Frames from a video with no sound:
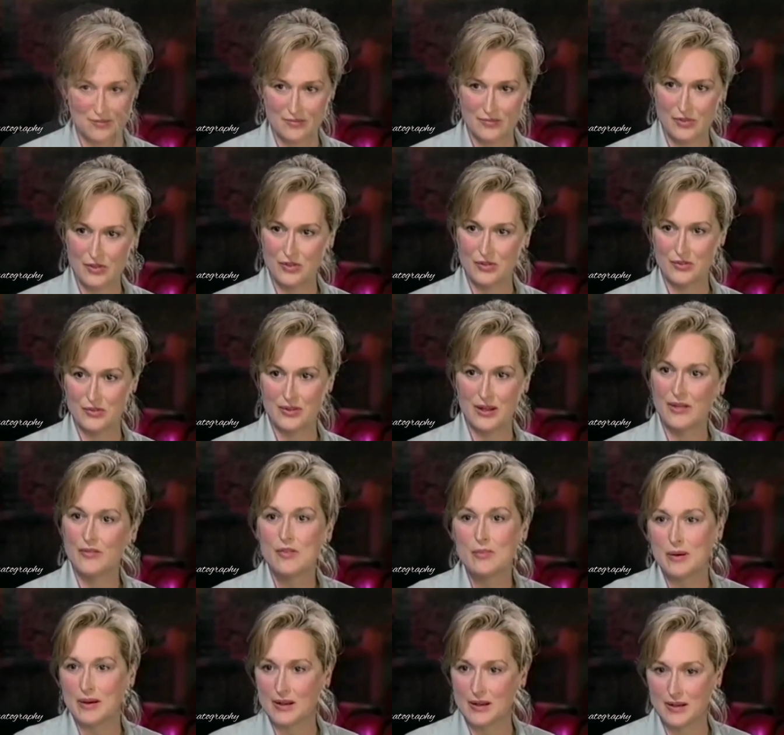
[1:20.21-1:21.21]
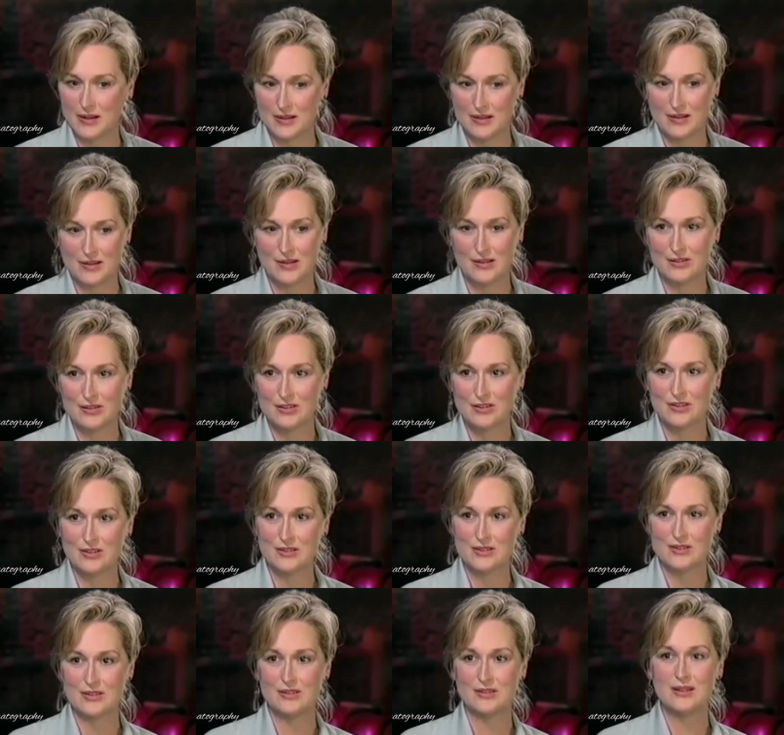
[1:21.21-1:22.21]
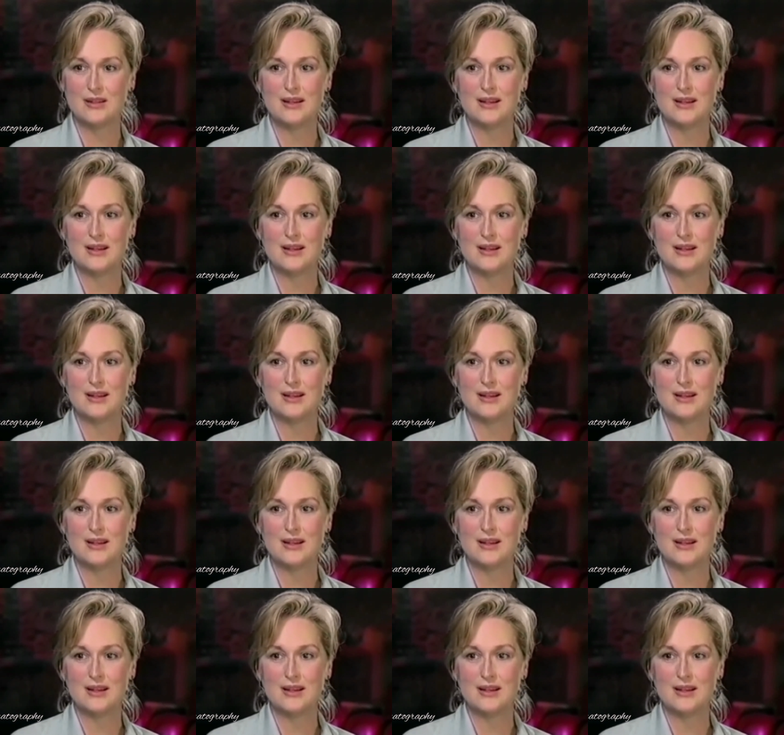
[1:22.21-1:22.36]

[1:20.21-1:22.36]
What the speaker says: to everybody in the culture. So